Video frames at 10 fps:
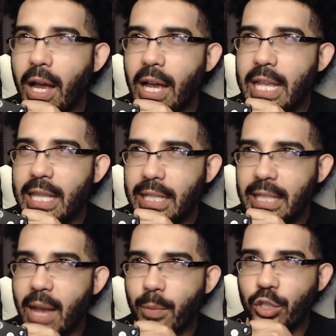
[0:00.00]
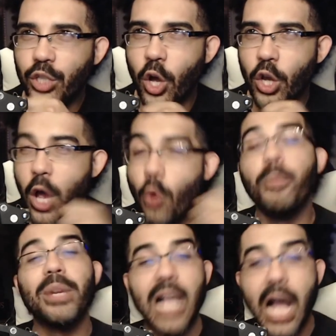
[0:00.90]
in this episode? Oh,
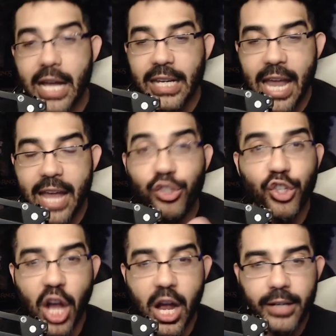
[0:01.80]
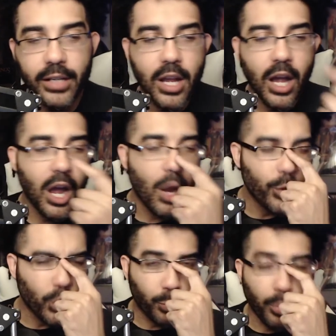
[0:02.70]
Magan and John,
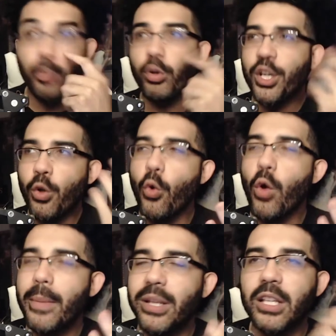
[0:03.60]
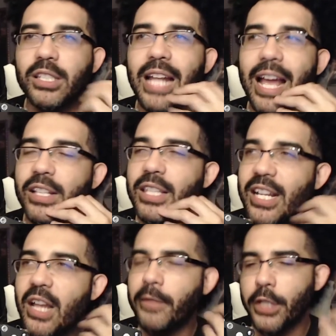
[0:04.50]
which is pretty cool. I mean, listen, they
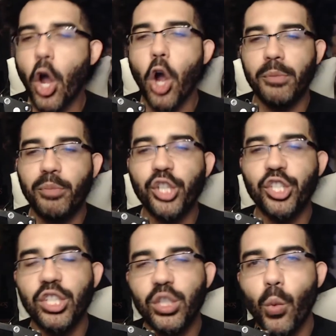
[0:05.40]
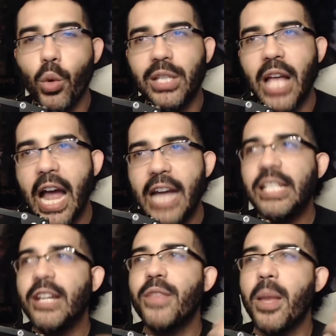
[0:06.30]
definitely are pushing towards the
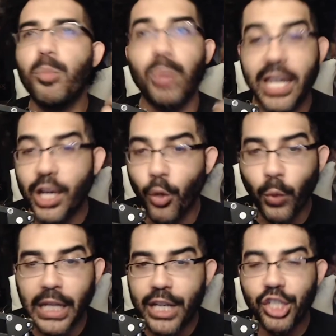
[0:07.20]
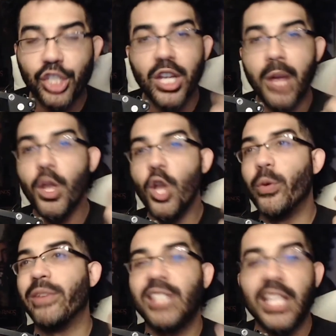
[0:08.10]
idea of them being in a relationship.
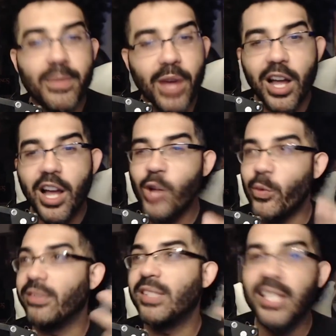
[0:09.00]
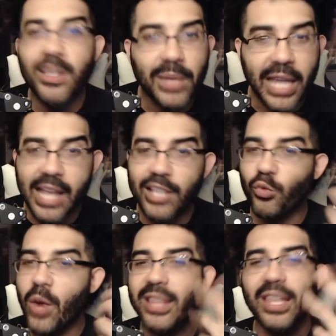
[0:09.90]
We've seen them hug, we've seen them
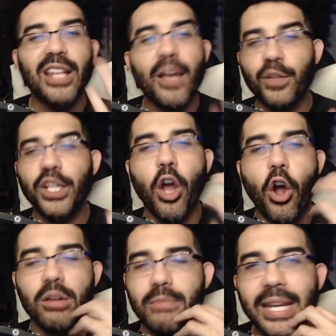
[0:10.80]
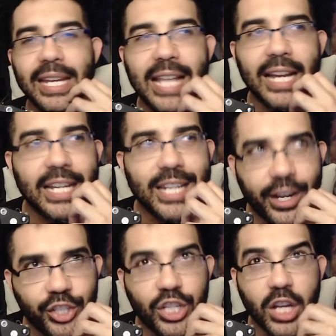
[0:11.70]
kiss, right? They definitely are making that
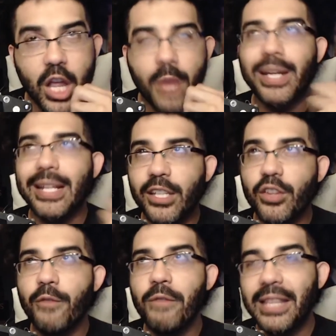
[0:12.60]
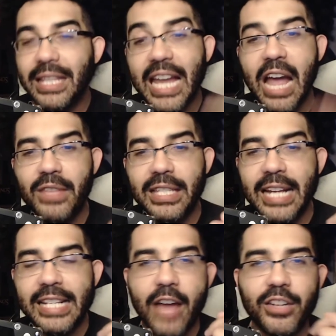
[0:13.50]
connection, but considering the fact that they have to
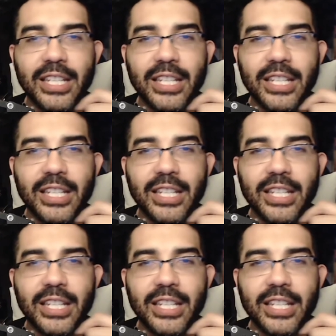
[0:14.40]
take down the